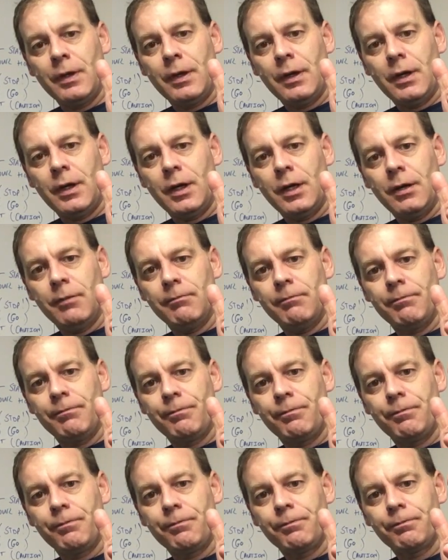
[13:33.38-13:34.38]

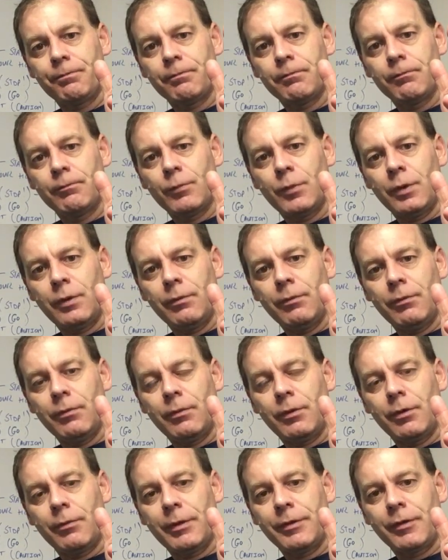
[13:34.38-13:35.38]
Well,
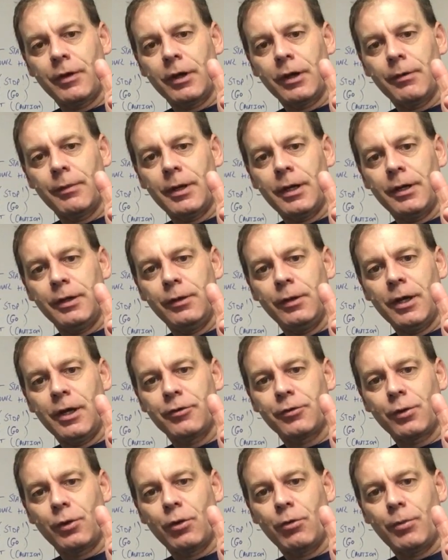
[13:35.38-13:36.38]
what am I talking about? You
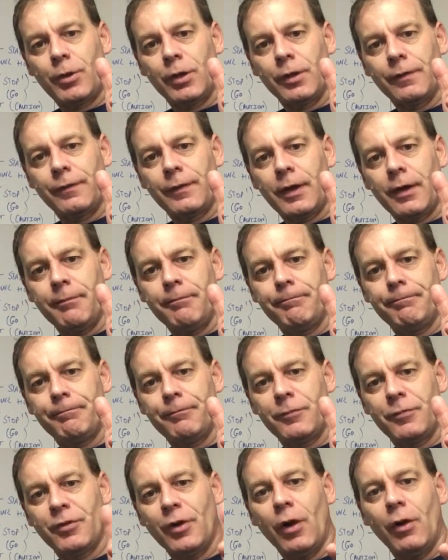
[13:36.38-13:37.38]
guys are home all the time.
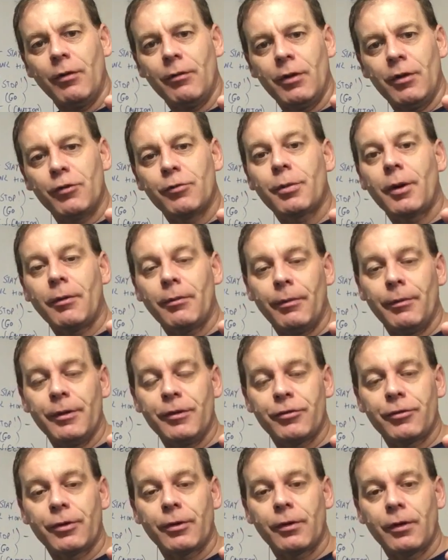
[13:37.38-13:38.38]
So it's
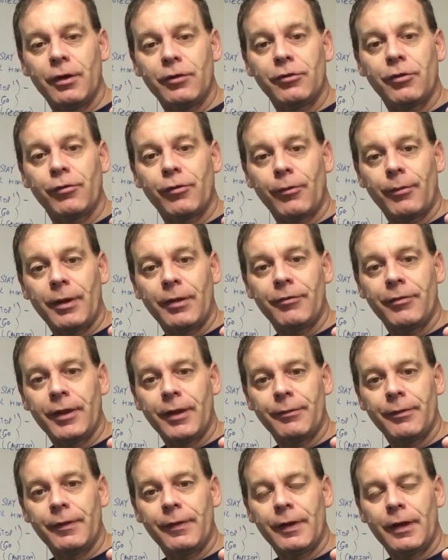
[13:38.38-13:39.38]
probably stir-crazy for my
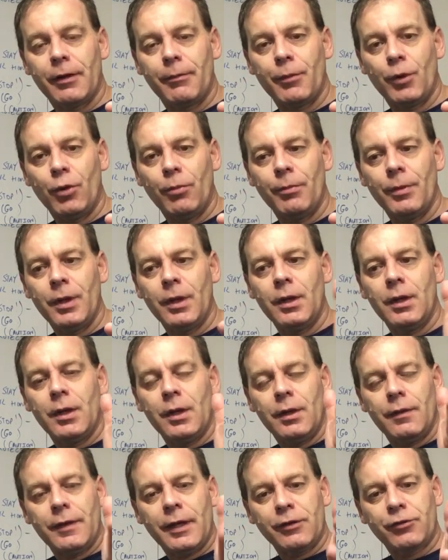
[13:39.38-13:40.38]
family that I'm home.
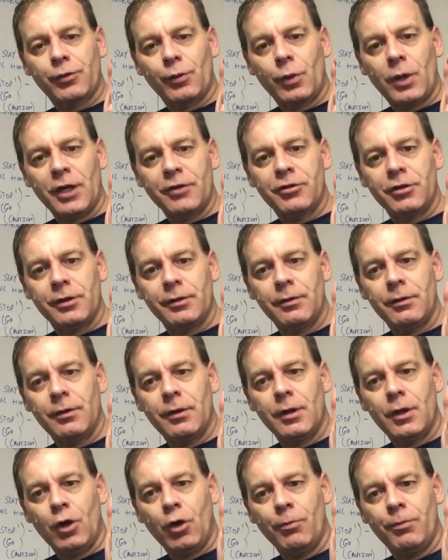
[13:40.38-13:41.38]
Thanks for watching.
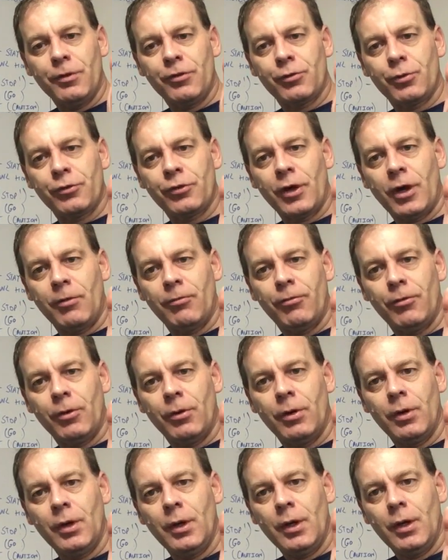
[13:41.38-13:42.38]
Hope this was
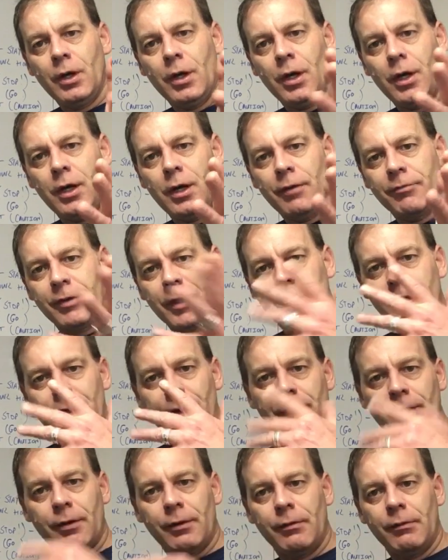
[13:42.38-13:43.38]
helpful. I've got
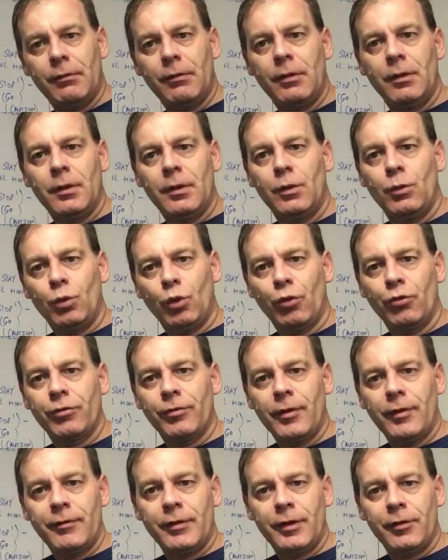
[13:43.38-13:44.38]
another Rules
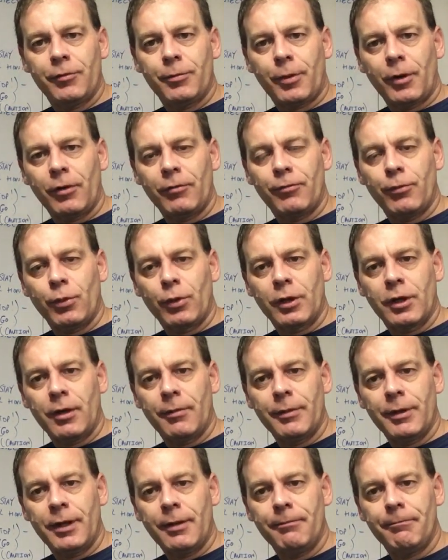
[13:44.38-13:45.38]
of Evidence Part 4
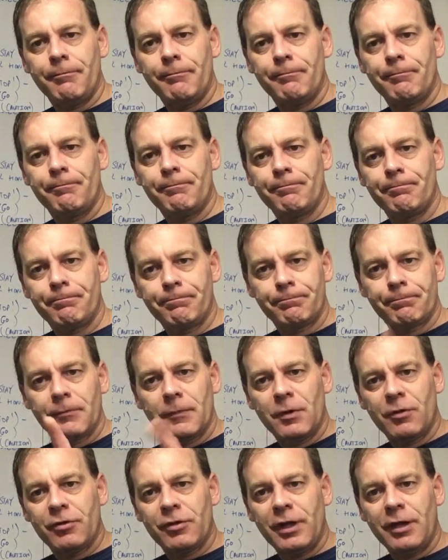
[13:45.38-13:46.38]
coming up.
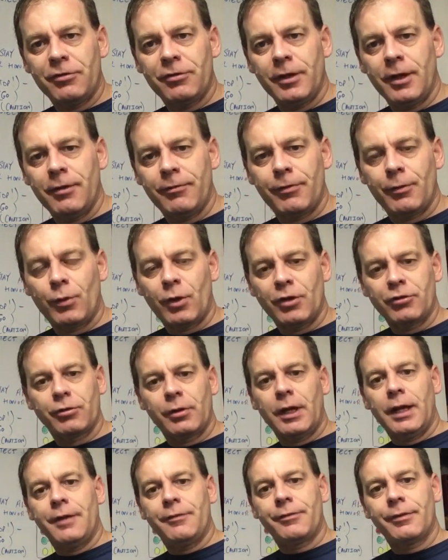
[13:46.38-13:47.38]
Stay safe and wash
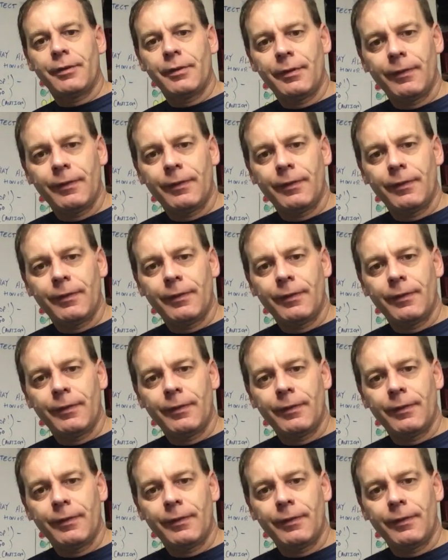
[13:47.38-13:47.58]
your hands.